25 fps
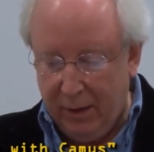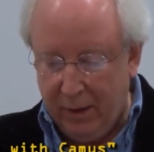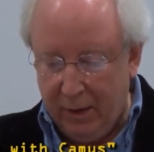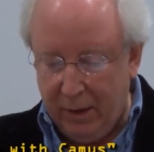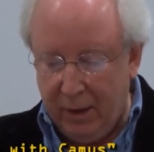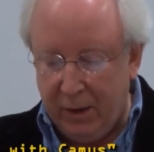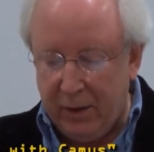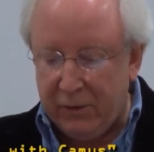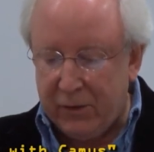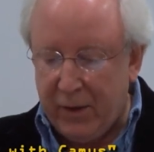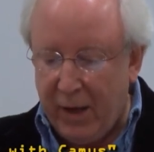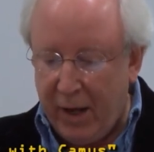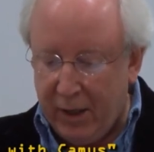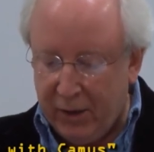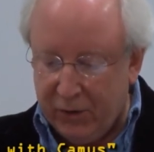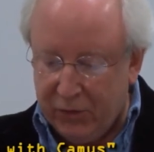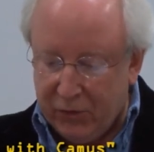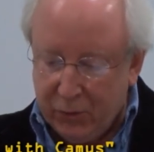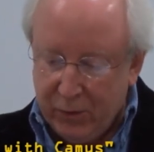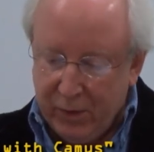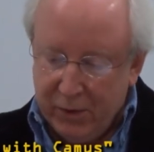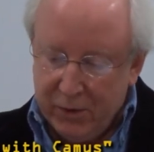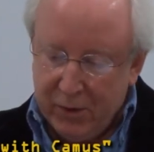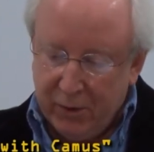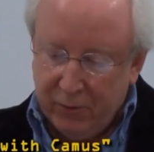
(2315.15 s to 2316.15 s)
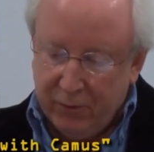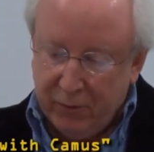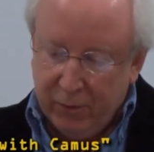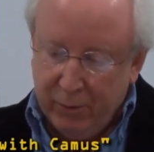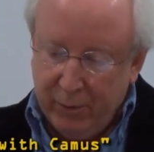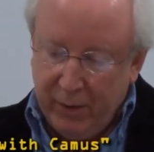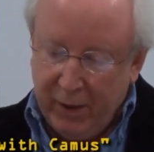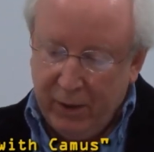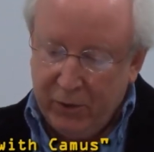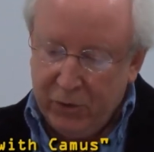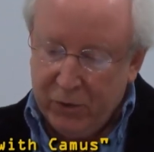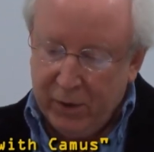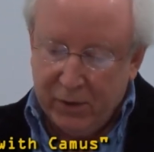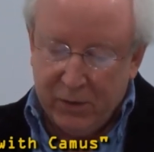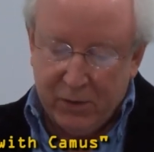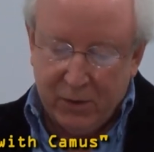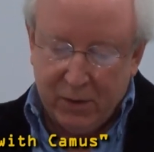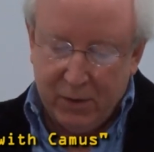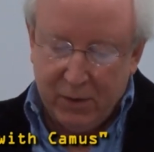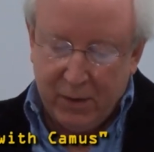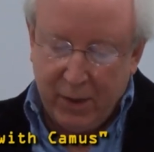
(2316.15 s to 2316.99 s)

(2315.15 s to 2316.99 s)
"It is exquisite for me just to